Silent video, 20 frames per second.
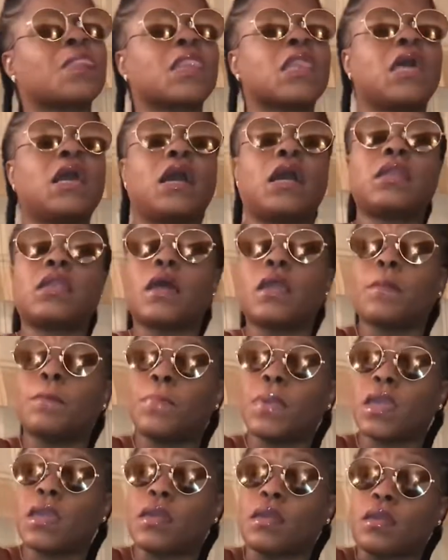I like
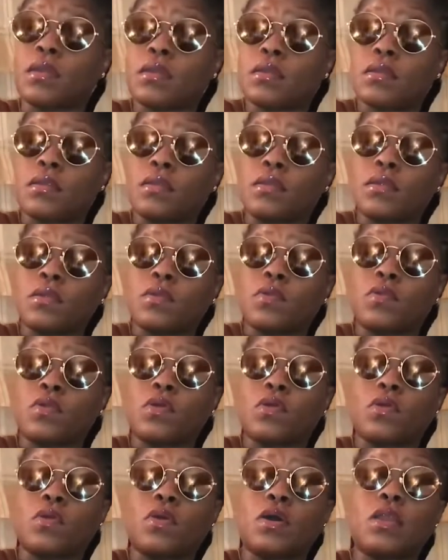band. You
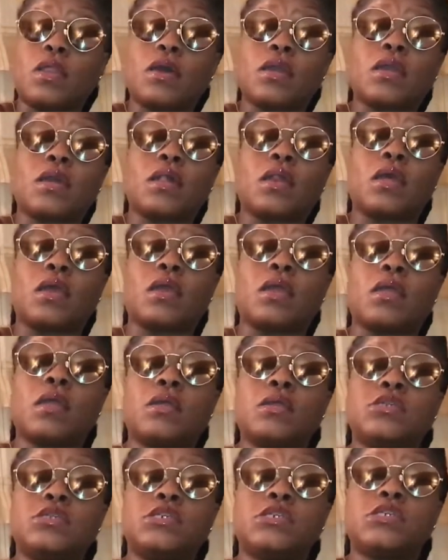know, I like how they
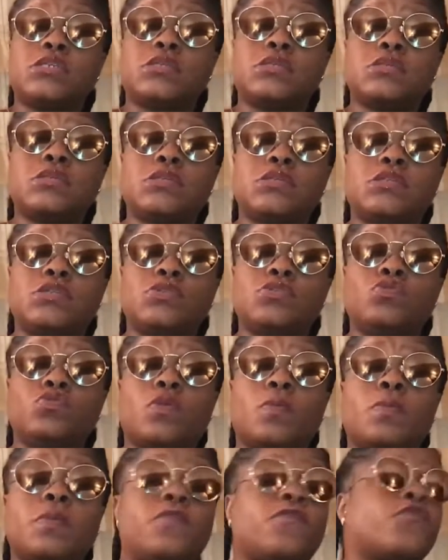just, you
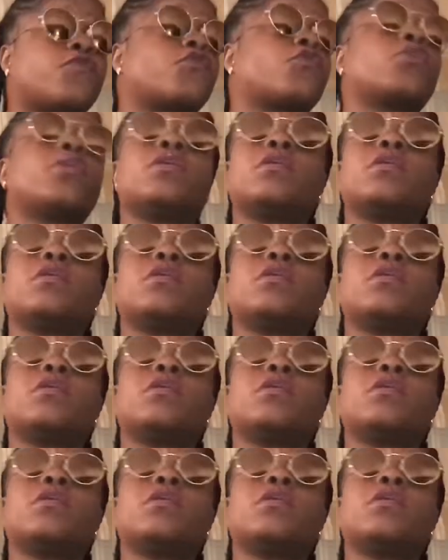could be free.